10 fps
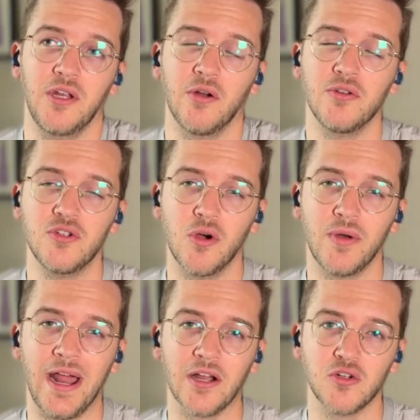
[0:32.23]
you know,
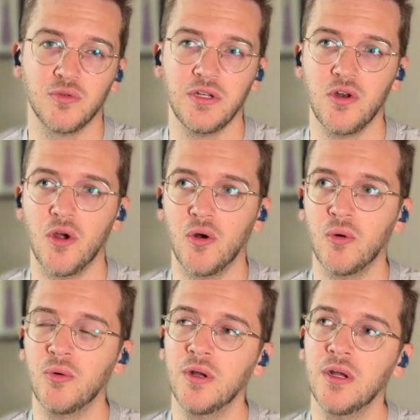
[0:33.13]
don't actually
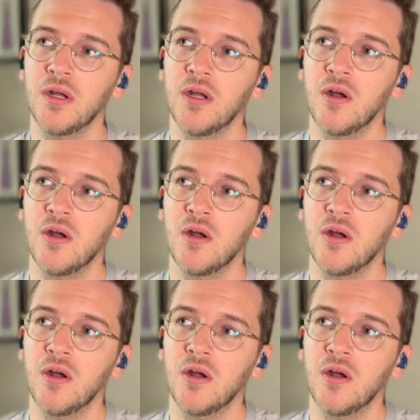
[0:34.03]
know